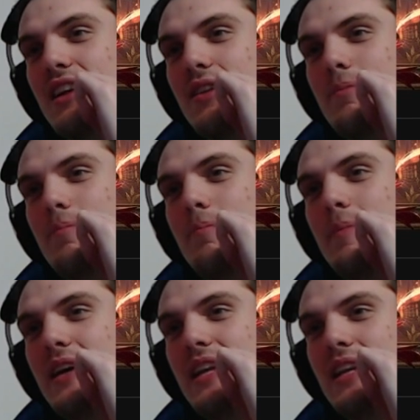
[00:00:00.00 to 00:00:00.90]
are
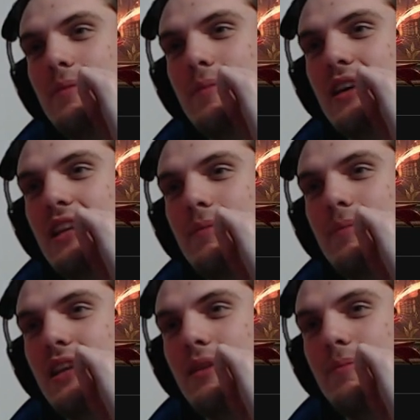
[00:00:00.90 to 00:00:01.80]
many, many,
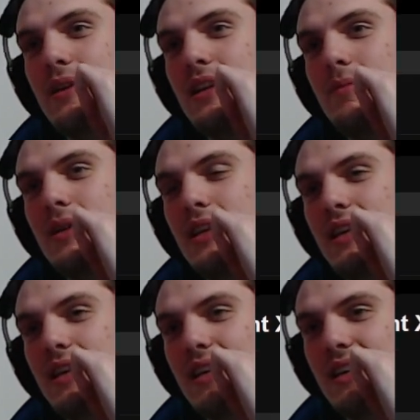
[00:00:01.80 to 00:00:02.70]
many, many,
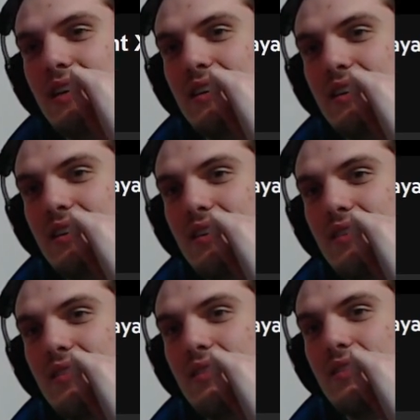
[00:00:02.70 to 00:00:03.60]
many
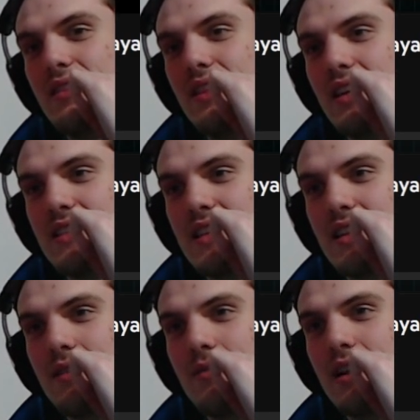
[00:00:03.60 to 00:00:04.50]
uh, things
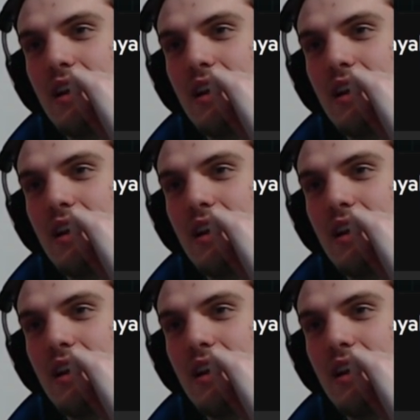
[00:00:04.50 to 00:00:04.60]
that I feel